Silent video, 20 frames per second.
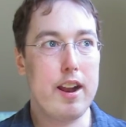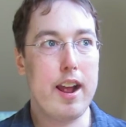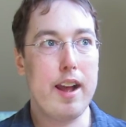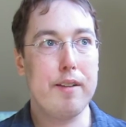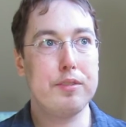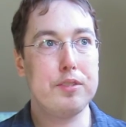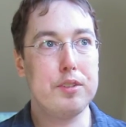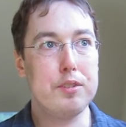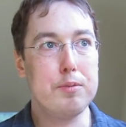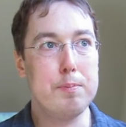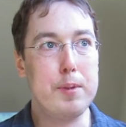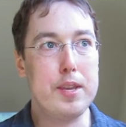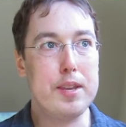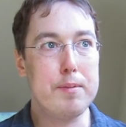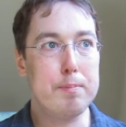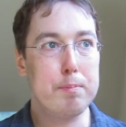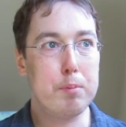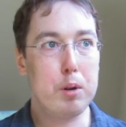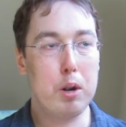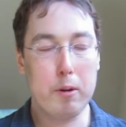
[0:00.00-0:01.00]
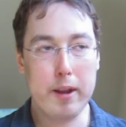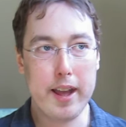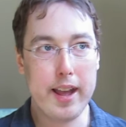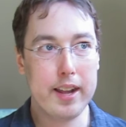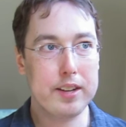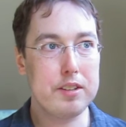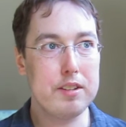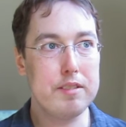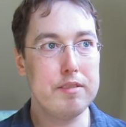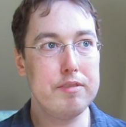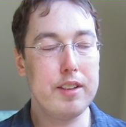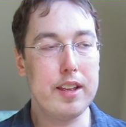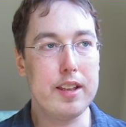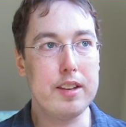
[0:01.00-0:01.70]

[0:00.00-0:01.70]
have to be proactive